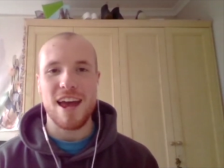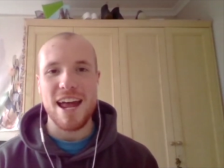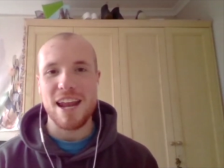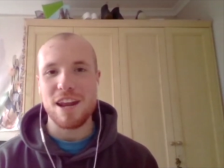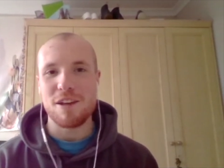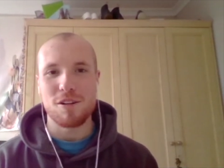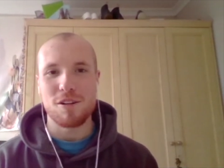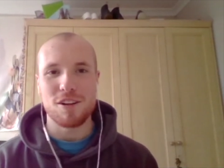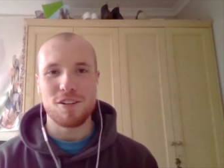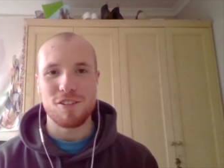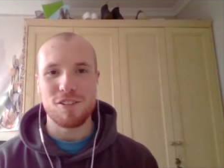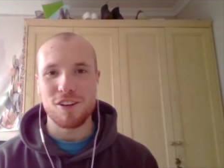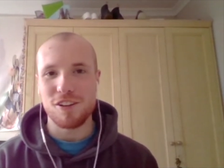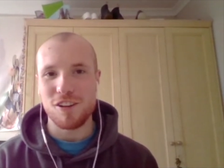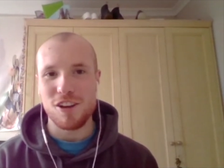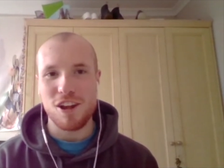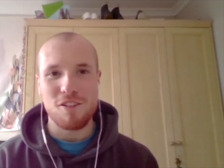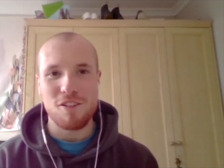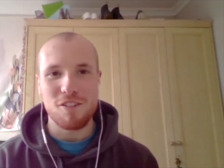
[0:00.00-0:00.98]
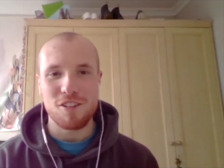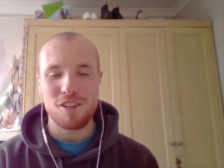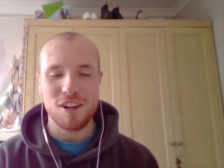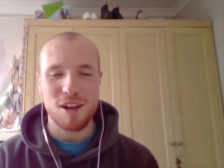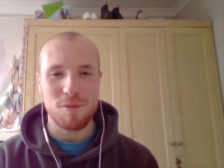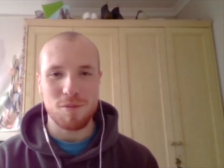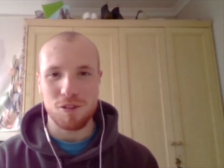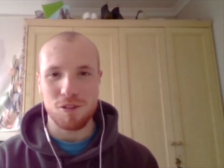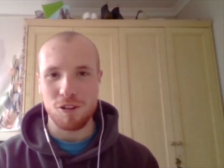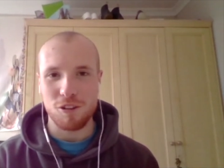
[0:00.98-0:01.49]
anyone to feel nervous to
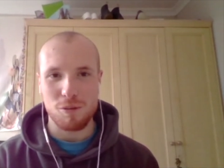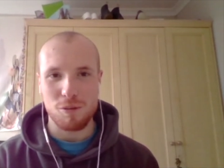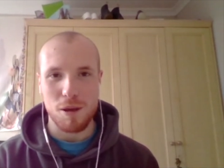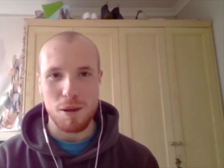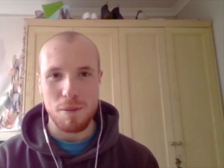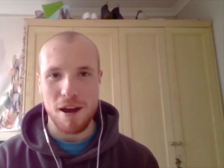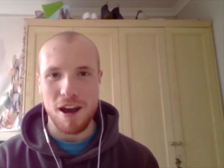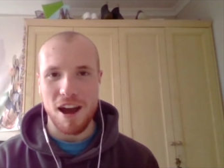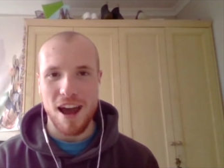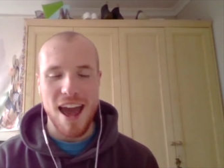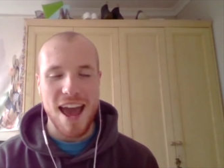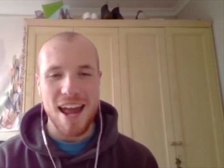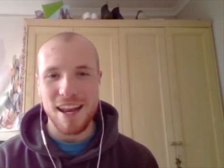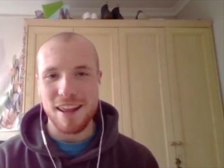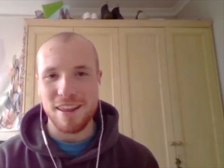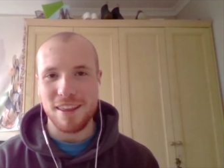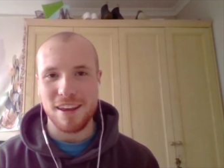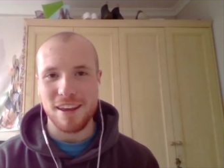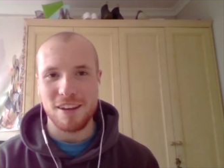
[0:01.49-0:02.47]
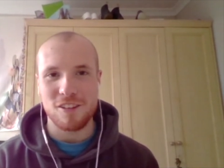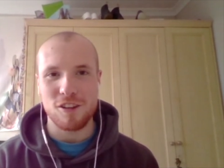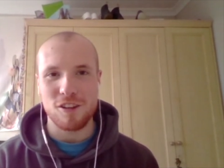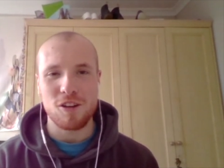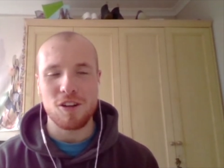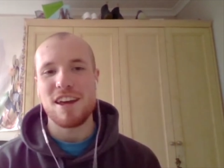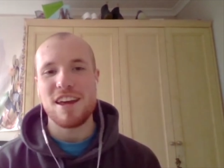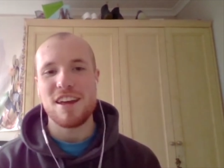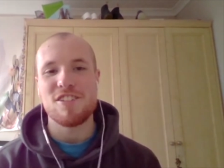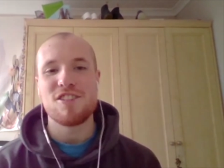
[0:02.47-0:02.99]
come talk to me about anything at
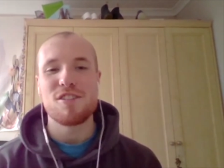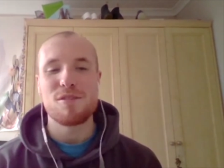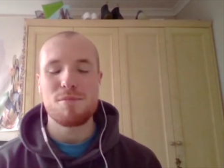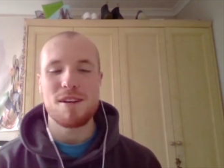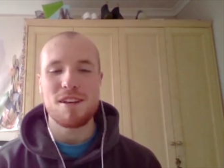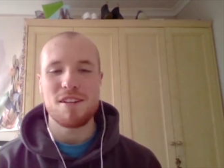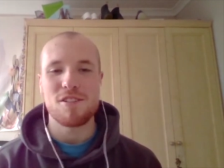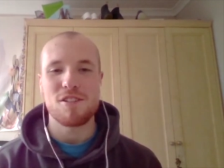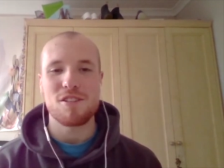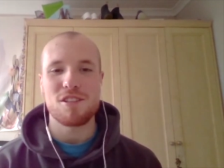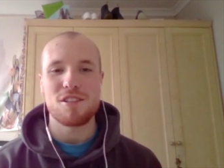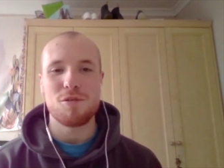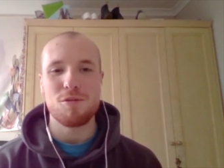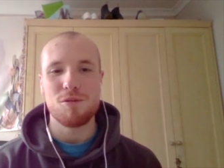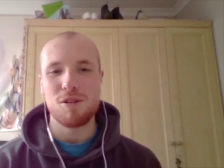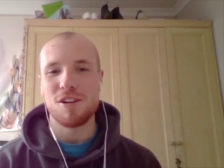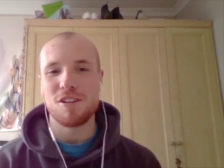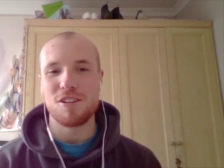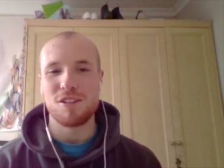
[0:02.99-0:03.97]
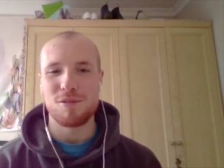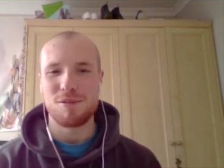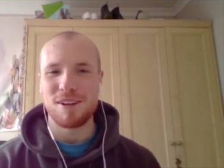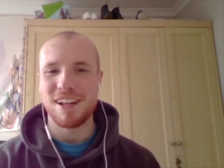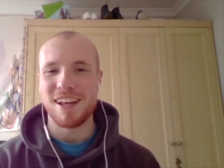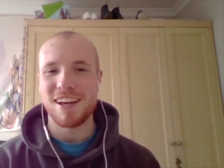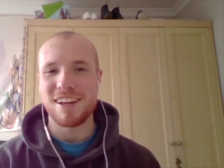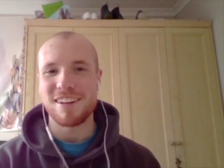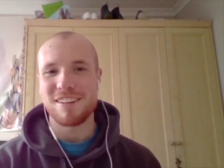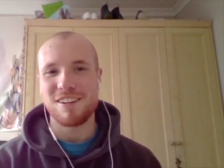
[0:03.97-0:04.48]
all. It just means the world to me,
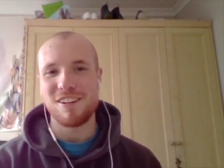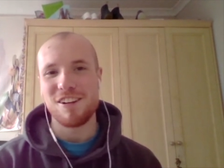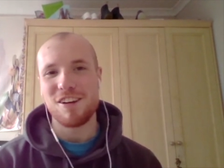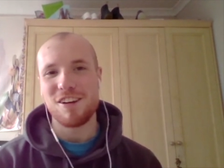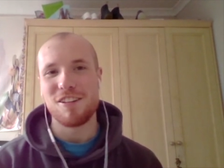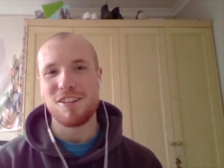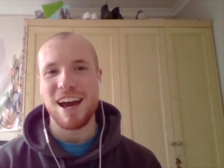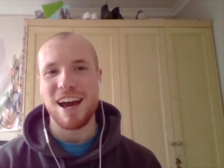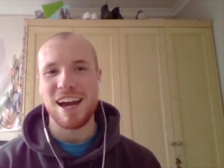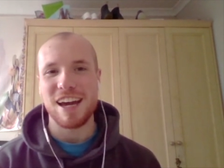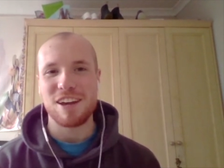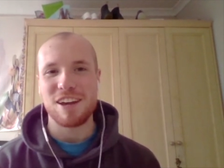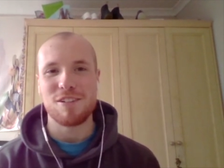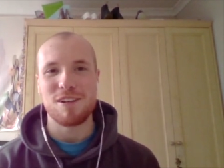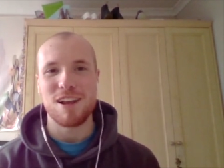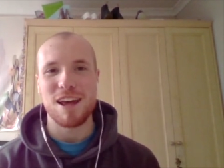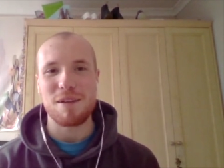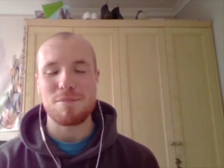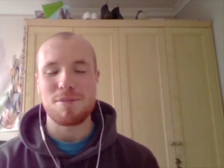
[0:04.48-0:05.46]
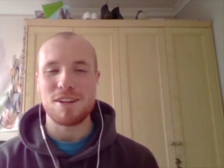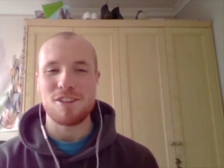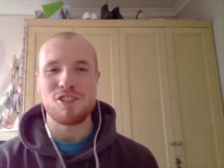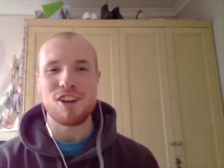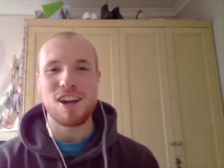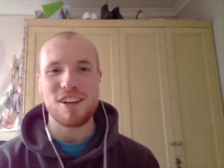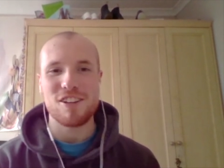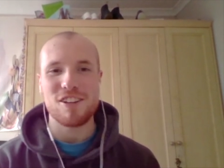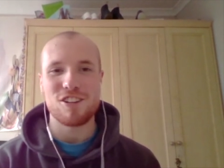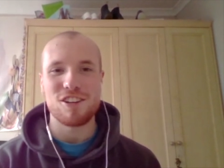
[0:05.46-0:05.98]
like to know that I could like be
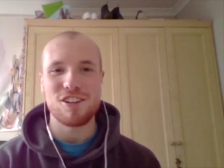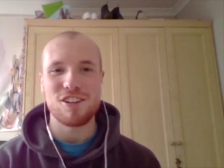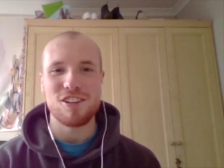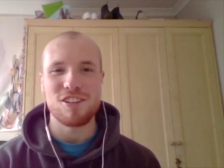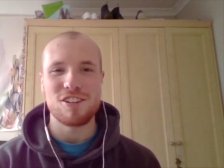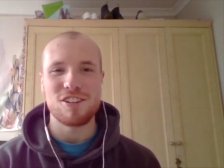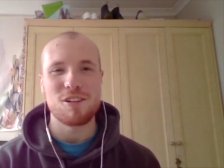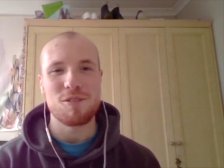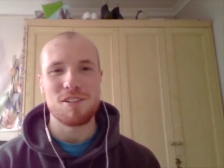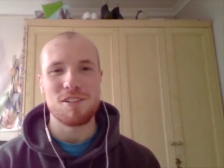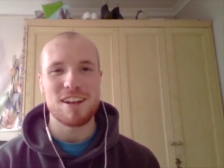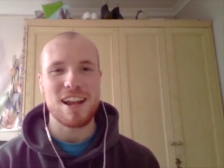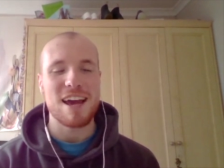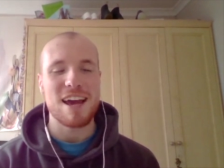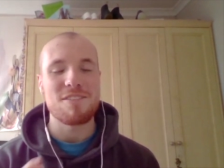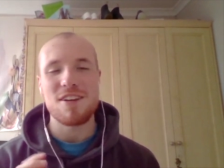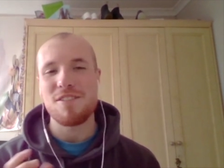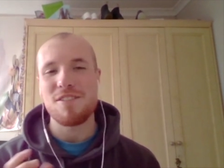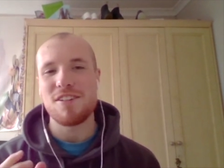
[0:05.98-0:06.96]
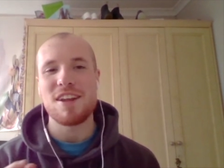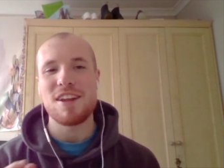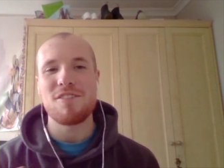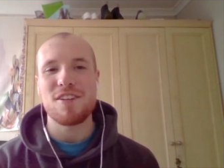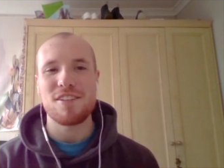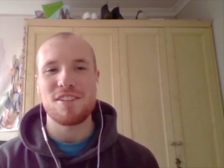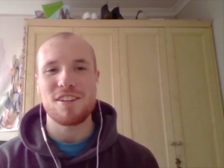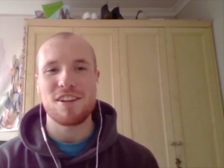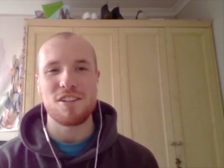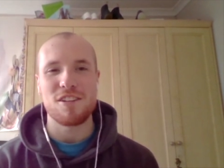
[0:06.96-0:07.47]
changing someone's life, even
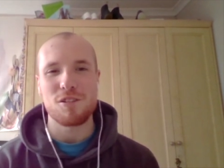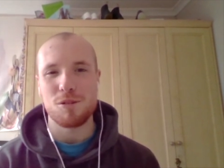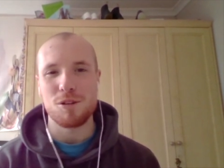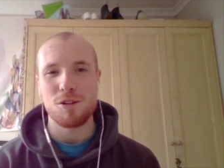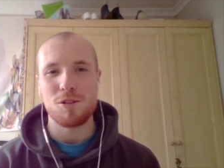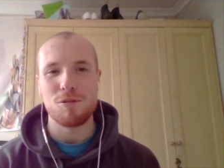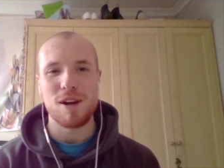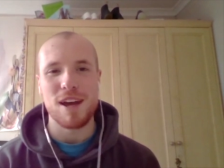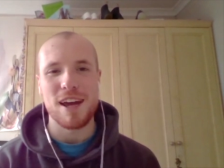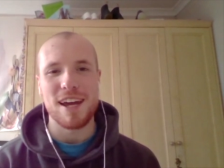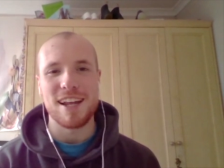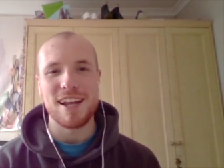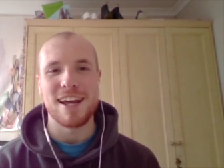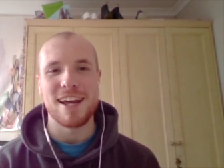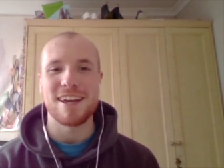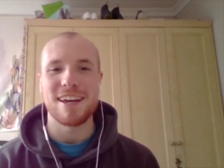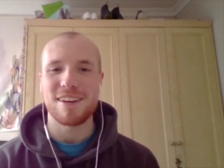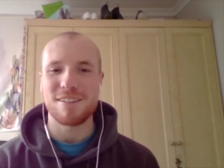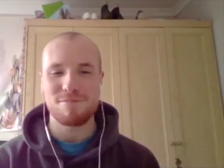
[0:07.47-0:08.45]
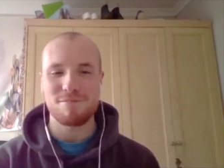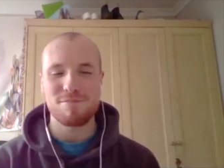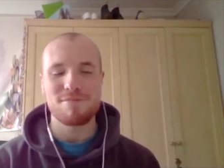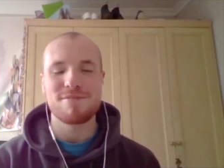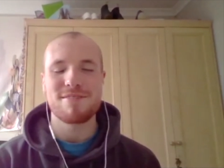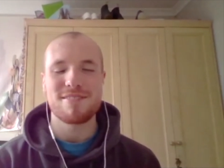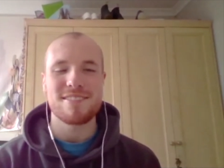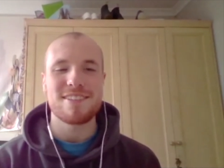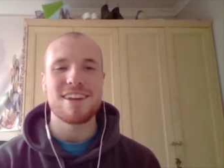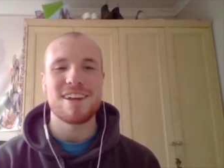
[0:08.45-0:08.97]
if it's in a small way. Like
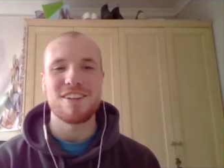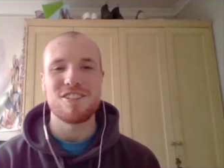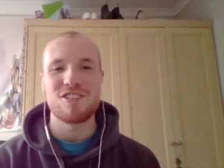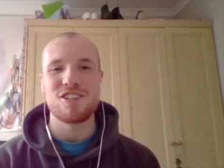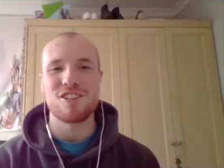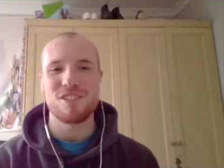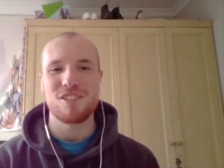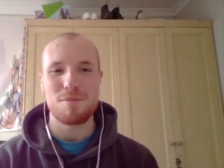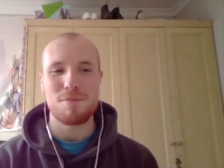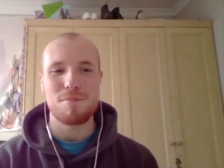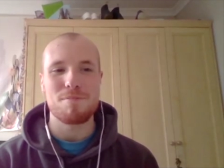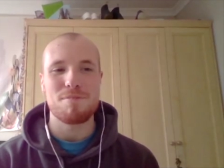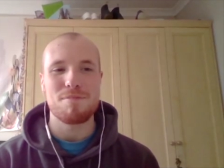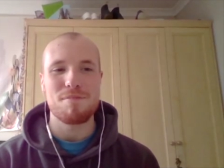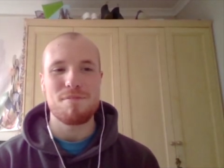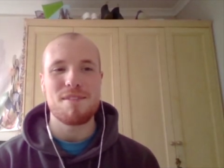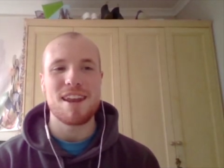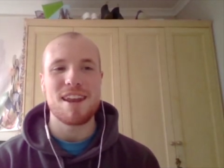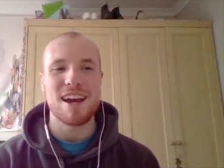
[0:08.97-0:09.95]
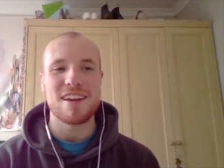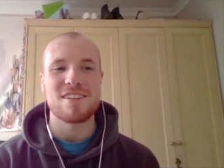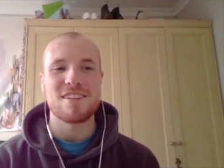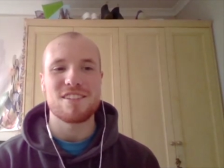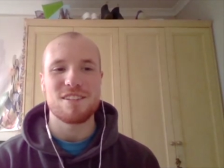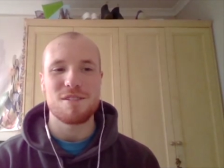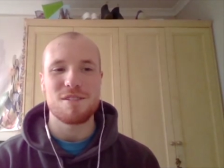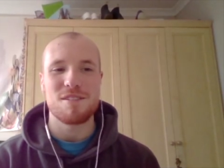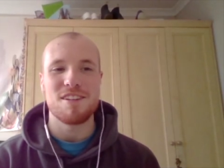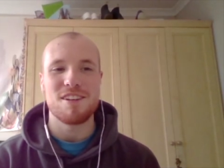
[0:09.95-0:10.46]
it's just a,
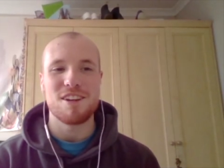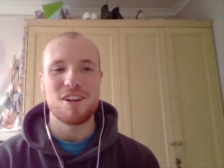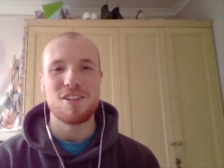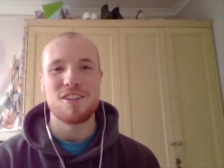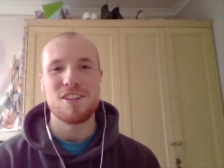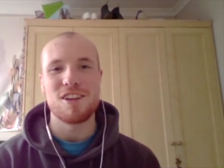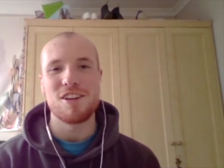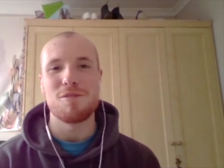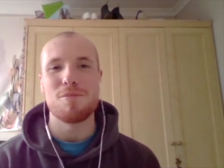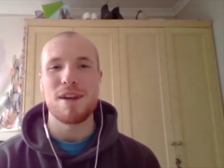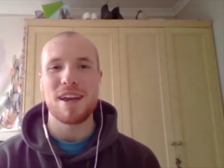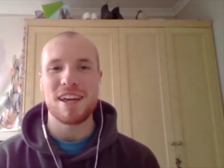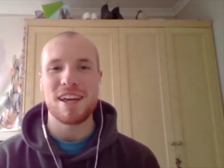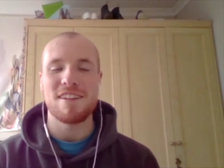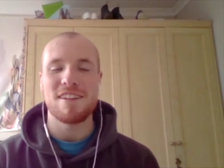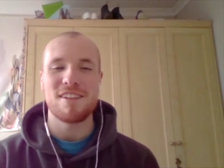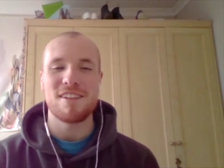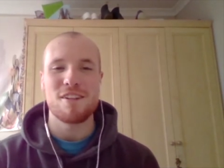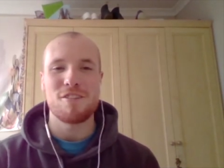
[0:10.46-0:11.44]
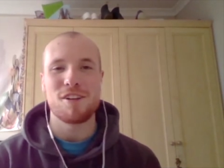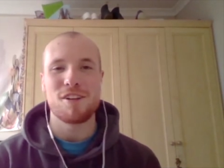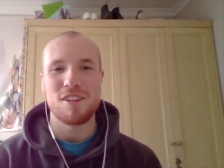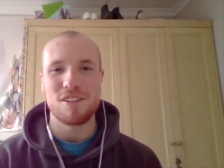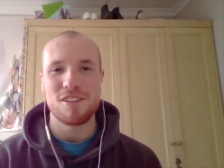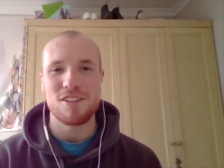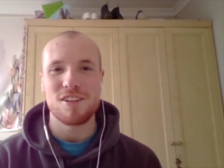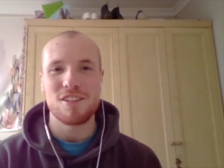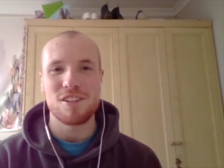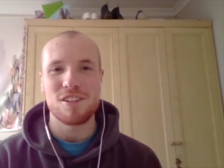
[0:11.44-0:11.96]
nice to know that you're making a
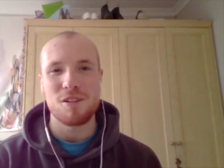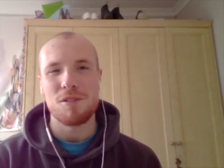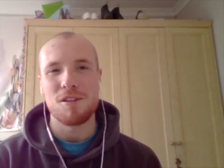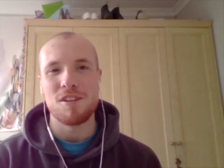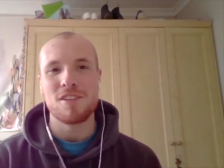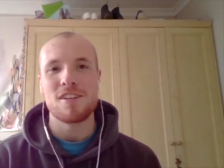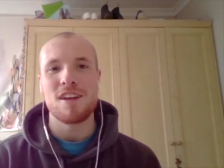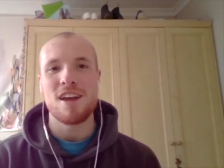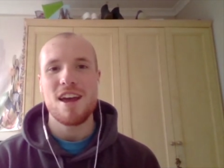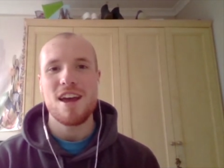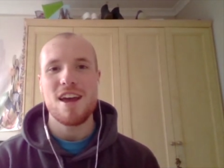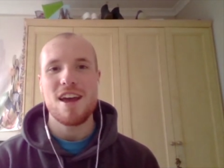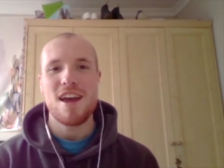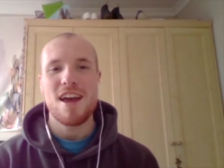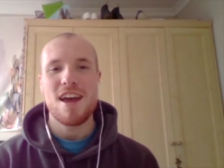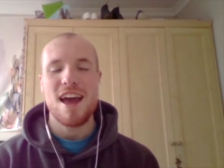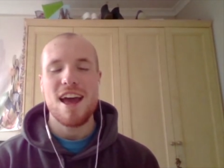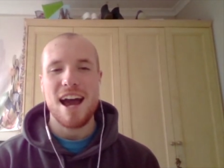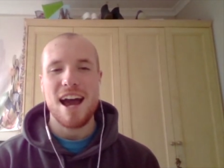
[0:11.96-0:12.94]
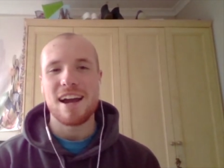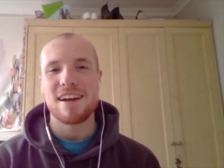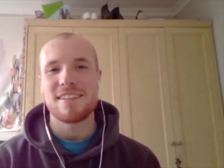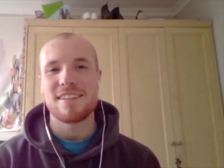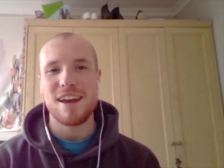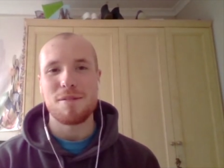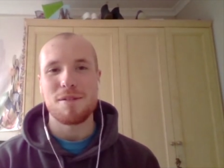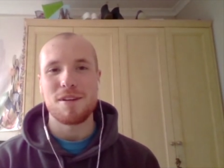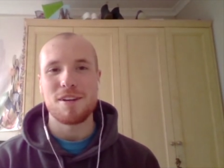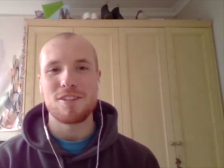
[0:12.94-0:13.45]
difference to someone's
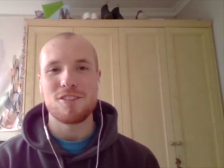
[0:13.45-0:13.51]
academic